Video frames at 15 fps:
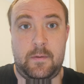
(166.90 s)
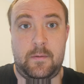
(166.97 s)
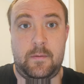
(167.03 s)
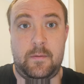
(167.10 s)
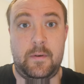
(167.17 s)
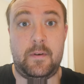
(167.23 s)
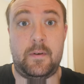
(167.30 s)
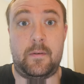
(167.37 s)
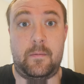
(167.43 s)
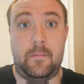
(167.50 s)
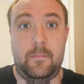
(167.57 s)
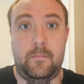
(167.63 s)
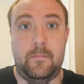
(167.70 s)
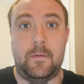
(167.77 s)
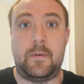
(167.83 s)
No,
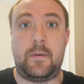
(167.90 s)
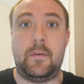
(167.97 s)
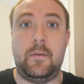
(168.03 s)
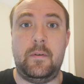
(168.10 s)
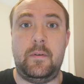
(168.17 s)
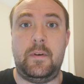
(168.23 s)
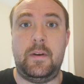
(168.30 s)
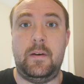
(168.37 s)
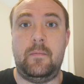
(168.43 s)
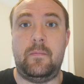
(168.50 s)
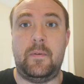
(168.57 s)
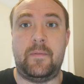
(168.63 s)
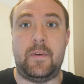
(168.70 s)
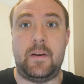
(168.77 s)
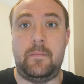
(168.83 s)
what God did
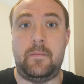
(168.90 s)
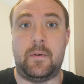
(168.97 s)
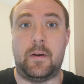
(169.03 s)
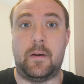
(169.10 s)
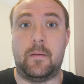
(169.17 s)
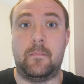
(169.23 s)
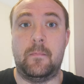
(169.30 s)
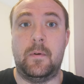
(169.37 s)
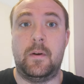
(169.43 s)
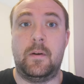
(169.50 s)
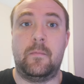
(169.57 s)
with Abraham,